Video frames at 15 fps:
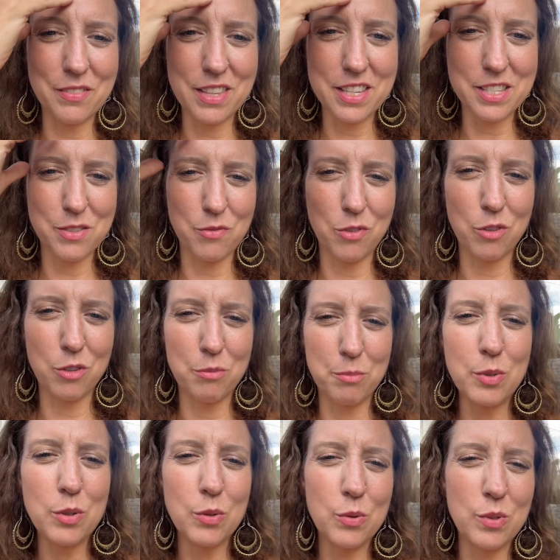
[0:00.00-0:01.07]
this full
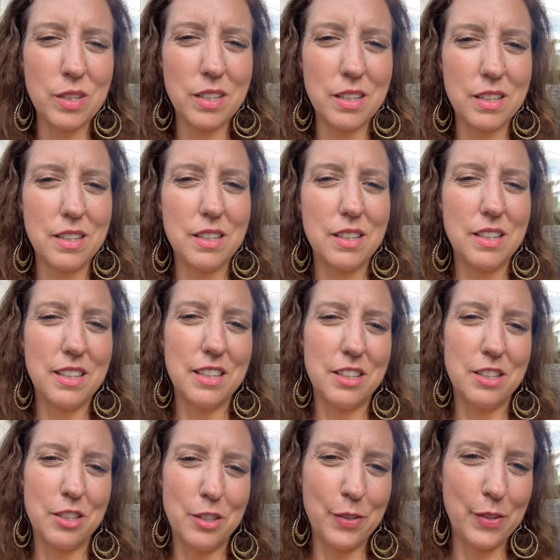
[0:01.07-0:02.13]
moon
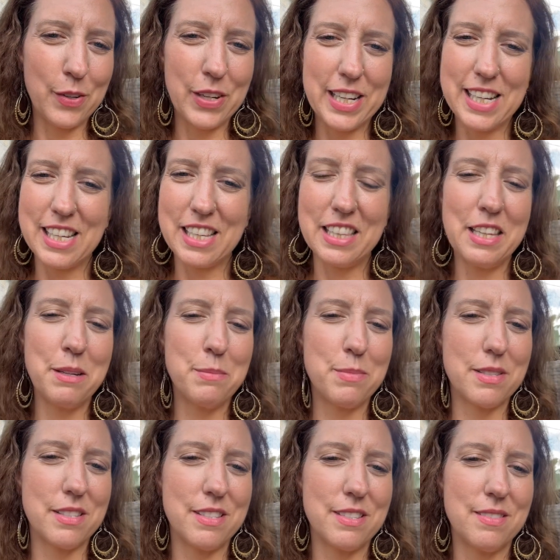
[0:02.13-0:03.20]
lunar
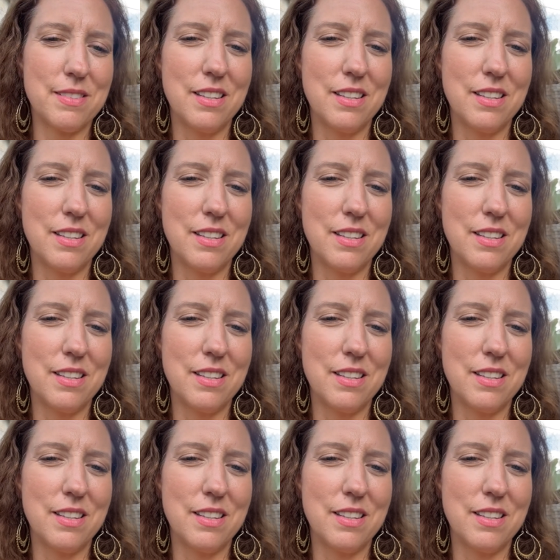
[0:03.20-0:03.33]
eclipse